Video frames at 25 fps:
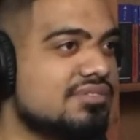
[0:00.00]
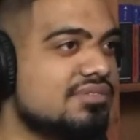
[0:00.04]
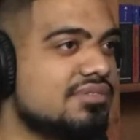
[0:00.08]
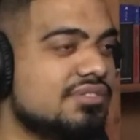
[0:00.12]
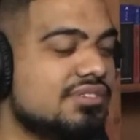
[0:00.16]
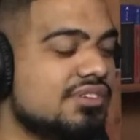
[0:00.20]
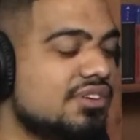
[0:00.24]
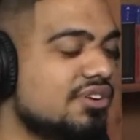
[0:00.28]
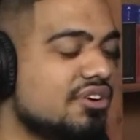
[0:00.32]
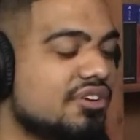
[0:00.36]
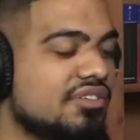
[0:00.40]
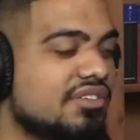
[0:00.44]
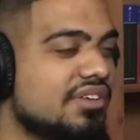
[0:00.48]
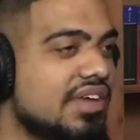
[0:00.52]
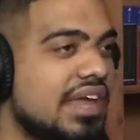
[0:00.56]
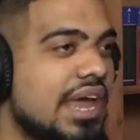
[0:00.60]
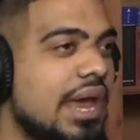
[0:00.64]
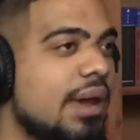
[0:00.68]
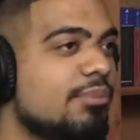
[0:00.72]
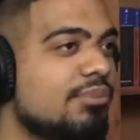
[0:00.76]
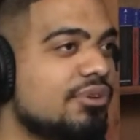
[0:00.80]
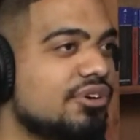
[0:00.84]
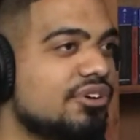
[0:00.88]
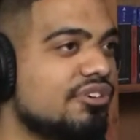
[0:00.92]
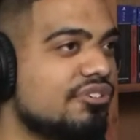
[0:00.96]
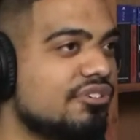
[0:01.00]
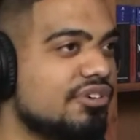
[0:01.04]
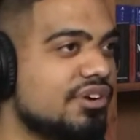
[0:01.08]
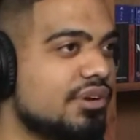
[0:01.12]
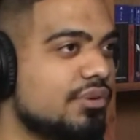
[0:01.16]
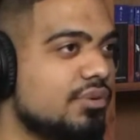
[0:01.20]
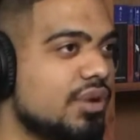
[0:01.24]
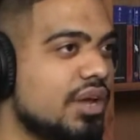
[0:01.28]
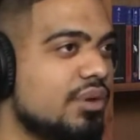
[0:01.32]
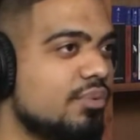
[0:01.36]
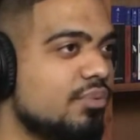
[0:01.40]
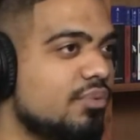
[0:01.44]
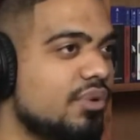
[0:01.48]
you know, the camera crew
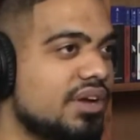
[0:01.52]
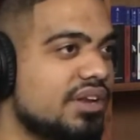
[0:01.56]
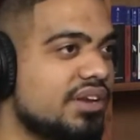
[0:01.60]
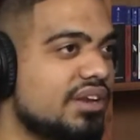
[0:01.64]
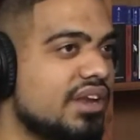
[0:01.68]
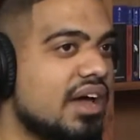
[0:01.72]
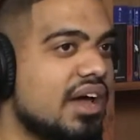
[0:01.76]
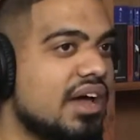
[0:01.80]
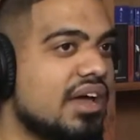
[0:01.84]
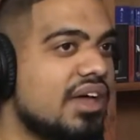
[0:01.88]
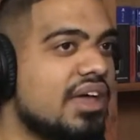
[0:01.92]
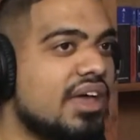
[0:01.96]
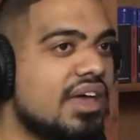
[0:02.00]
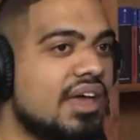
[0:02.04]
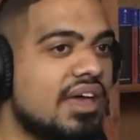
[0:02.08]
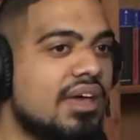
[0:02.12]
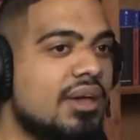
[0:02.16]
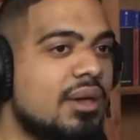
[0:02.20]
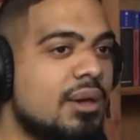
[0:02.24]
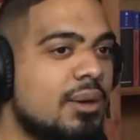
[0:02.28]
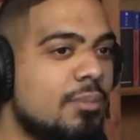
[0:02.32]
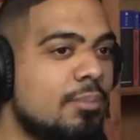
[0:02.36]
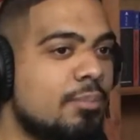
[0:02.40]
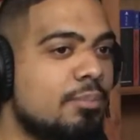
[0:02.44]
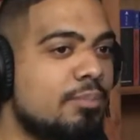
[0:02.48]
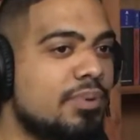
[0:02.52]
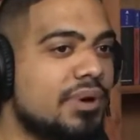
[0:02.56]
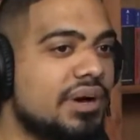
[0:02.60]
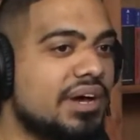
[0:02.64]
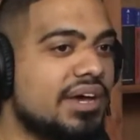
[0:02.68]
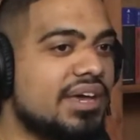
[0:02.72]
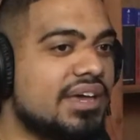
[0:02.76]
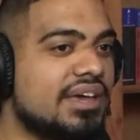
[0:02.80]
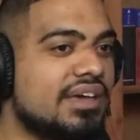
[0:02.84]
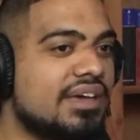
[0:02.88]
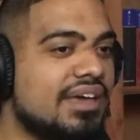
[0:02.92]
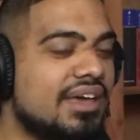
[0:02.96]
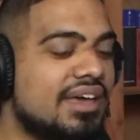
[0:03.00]
and whatnot,
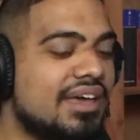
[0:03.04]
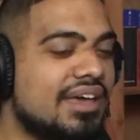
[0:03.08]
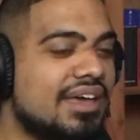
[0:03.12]
but